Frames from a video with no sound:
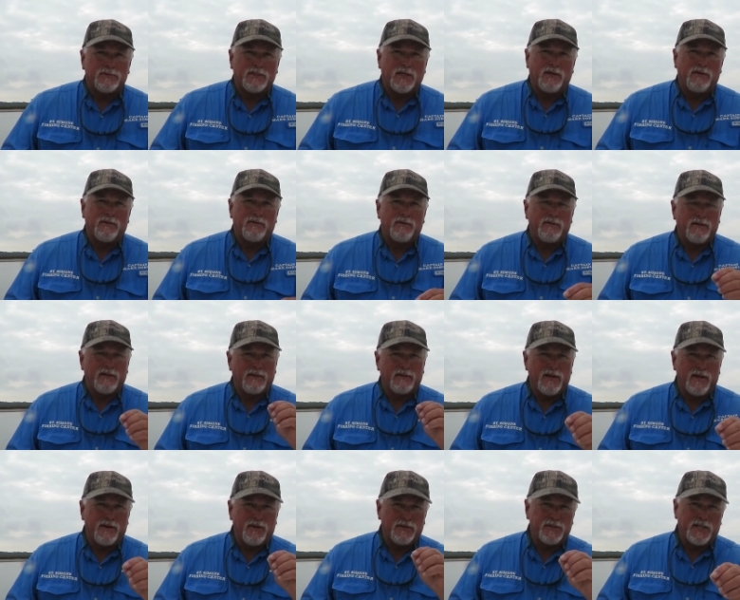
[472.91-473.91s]
So the
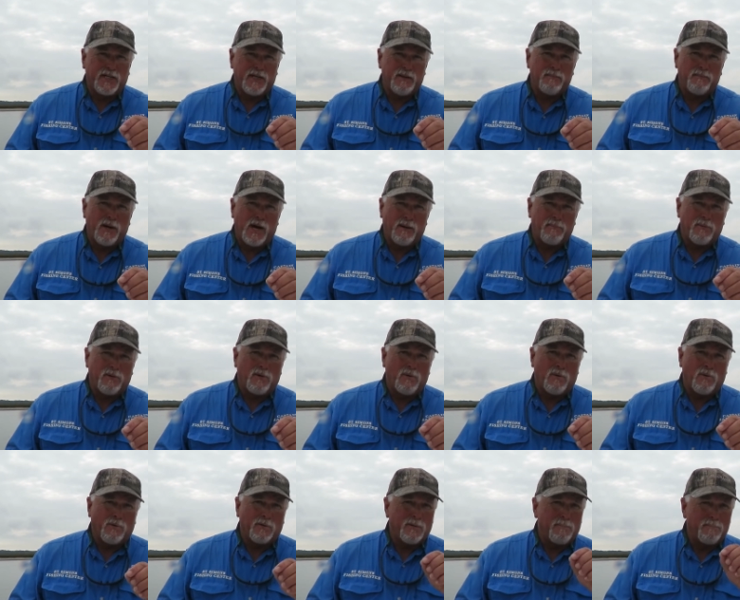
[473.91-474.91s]
Thunder Chicken Popping
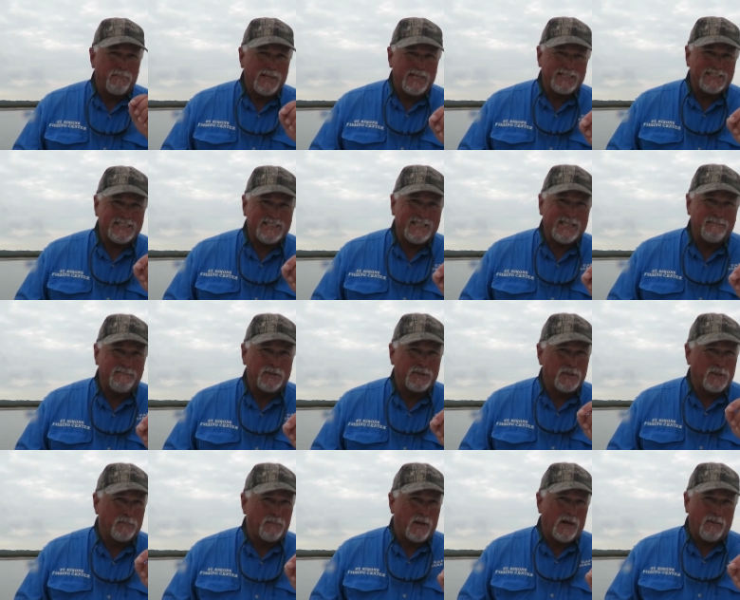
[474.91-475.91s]
Cork, the best tip that
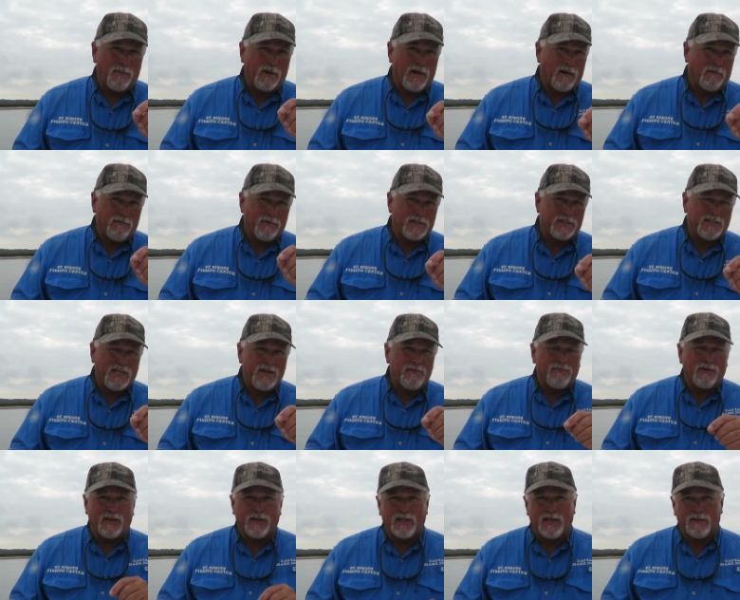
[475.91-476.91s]
you'll probably ever receive
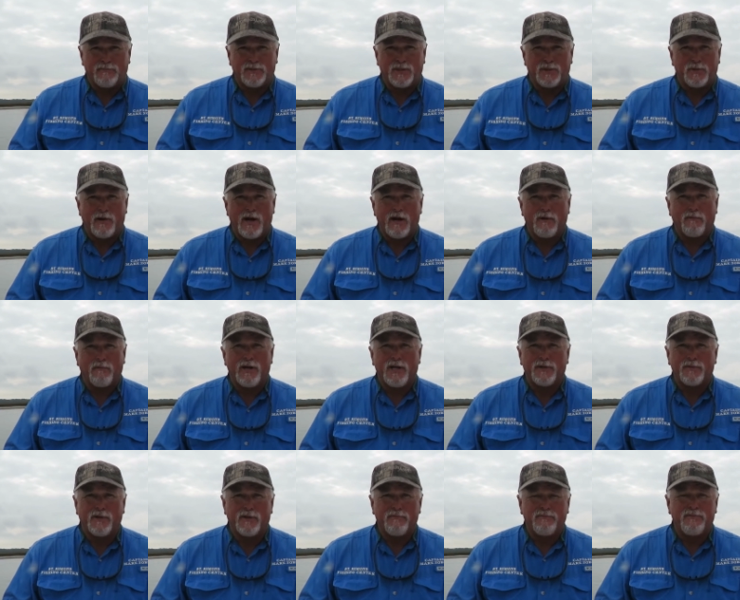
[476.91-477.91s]
when it comes to trout and red
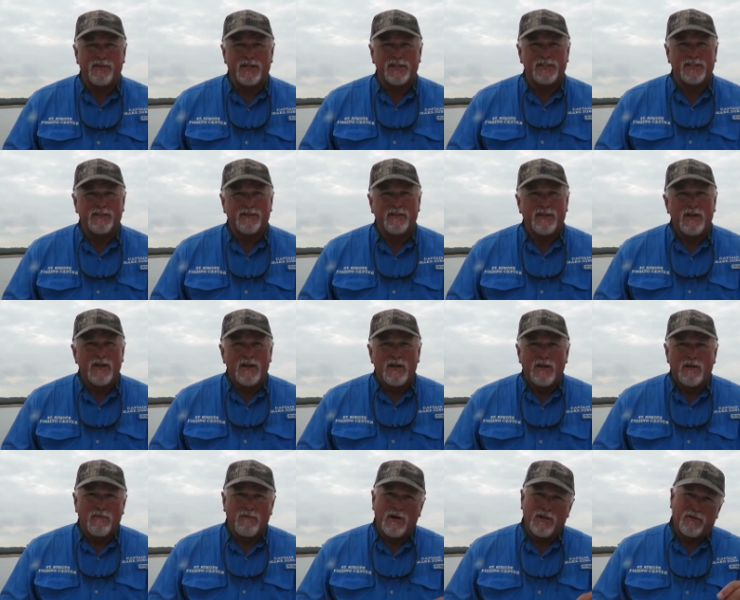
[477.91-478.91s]
drum fishing,
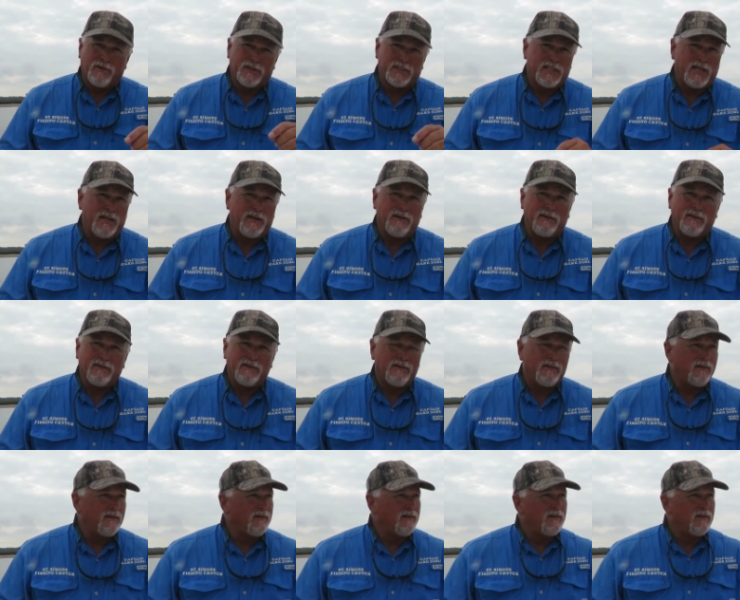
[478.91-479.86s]
whether it's here,